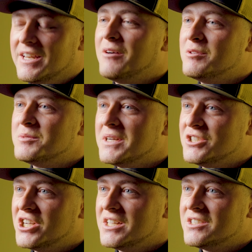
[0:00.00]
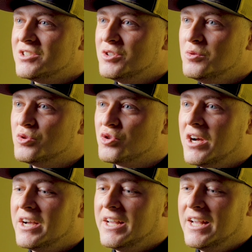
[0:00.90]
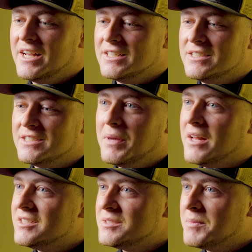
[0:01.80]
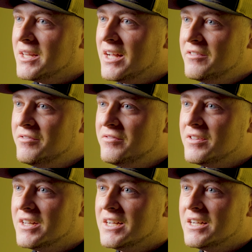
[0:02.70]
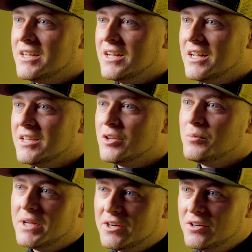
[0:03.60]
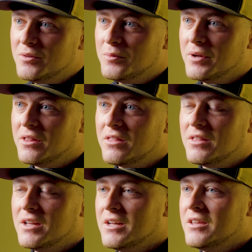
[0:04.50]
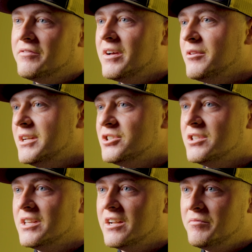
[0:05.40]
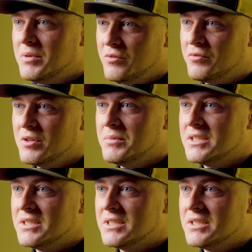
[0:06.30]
Now is my chance to try and balance my life a little better with the foundation that I've built for the